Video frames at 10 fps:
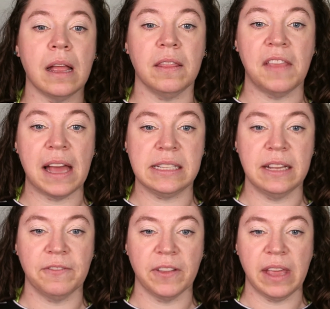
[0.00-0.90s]
That's
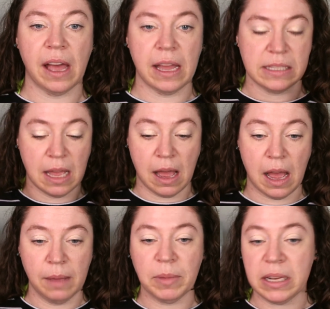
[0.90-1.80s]
it for the eyes.
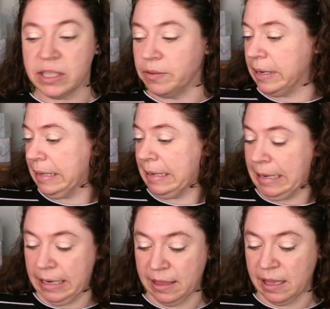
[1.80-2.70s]
I'm not doing
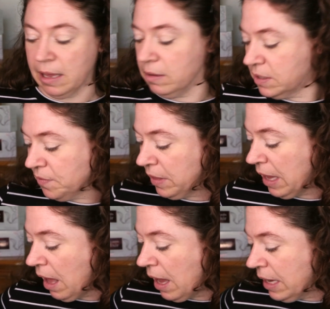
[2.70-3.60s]
anything else for the
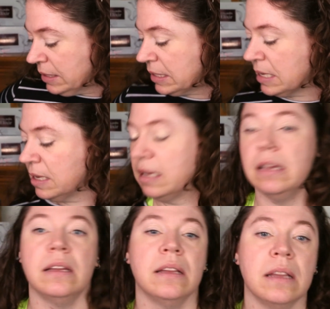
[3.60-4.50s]
eyes.
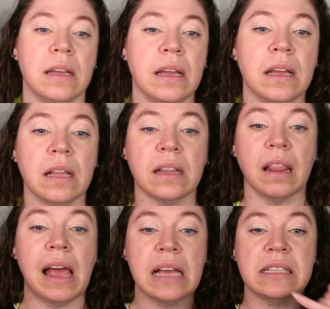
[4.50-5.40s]
The
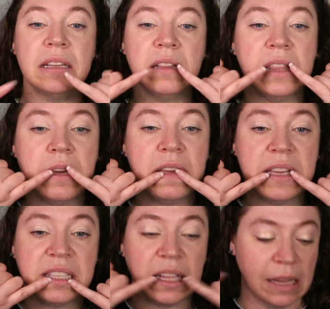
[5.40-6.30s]
last little thing
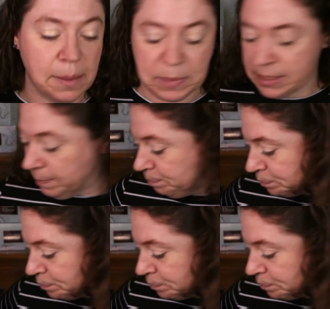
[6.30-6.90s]
is the lips.